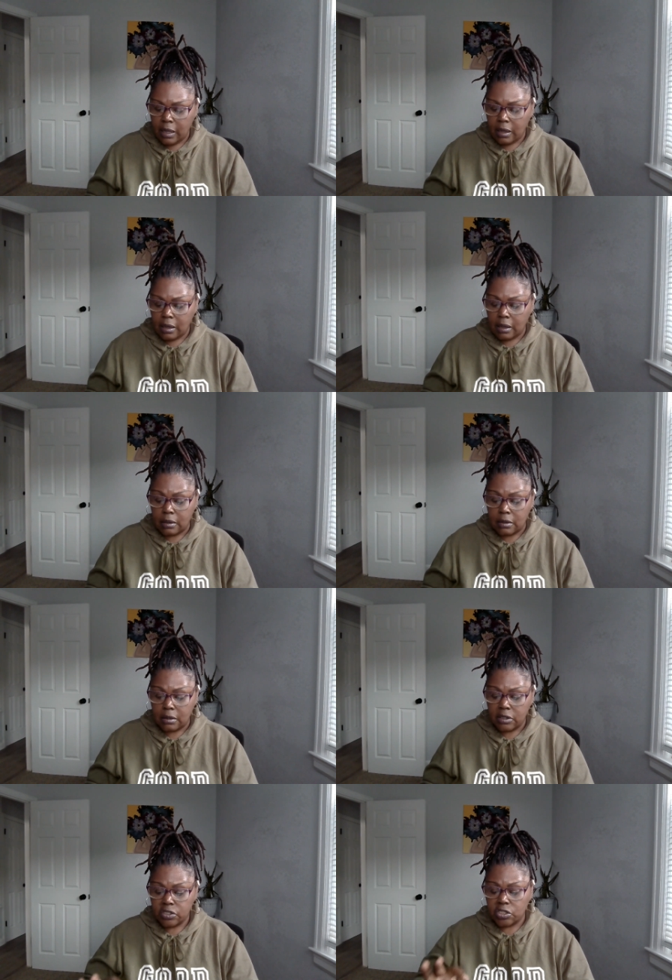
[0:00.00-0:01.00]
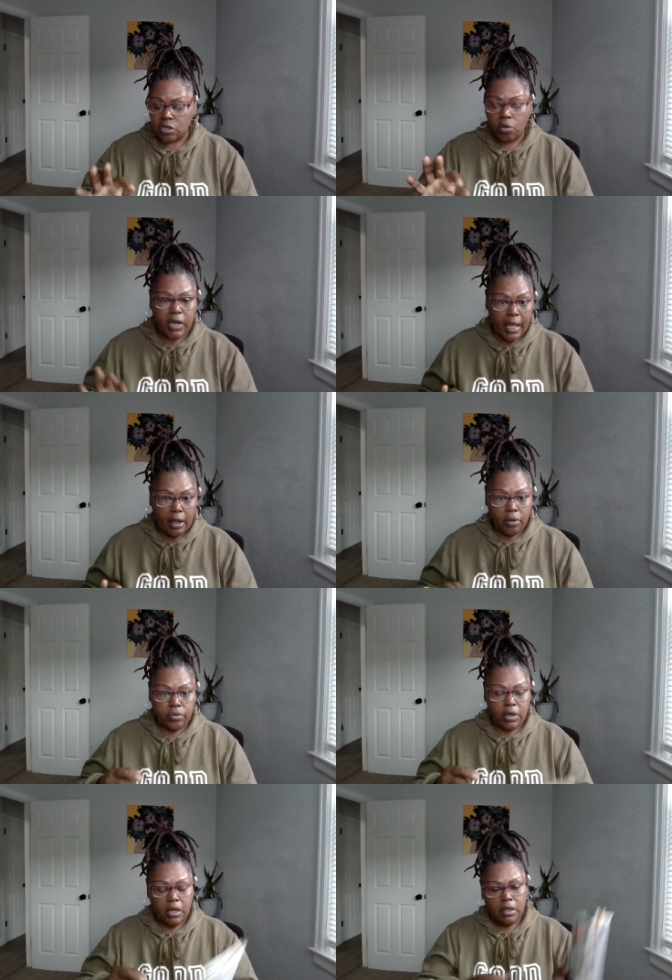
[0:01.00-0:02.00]
and sew
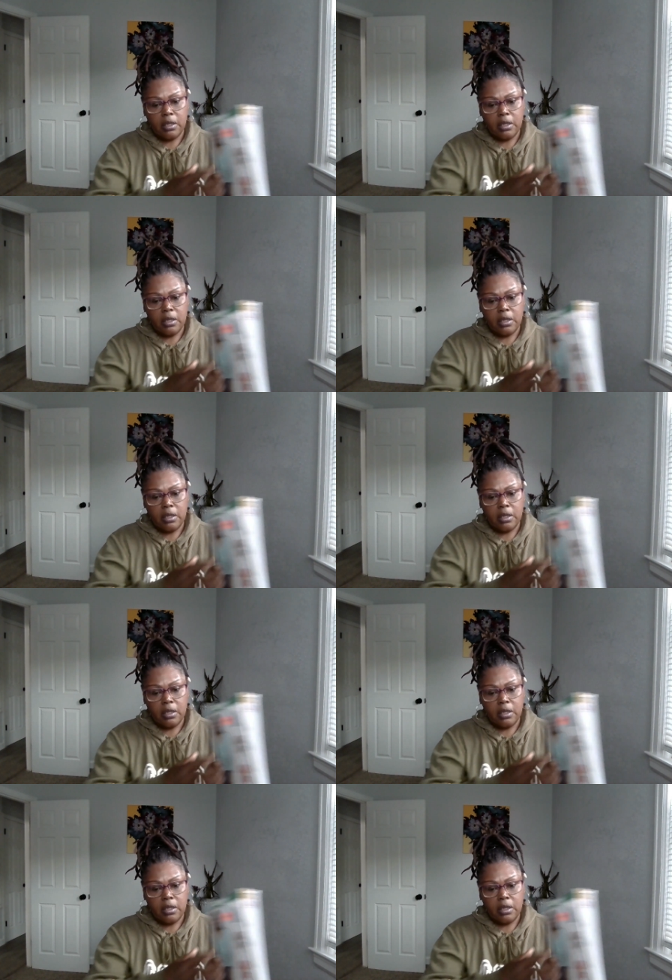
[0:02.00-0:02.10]
down,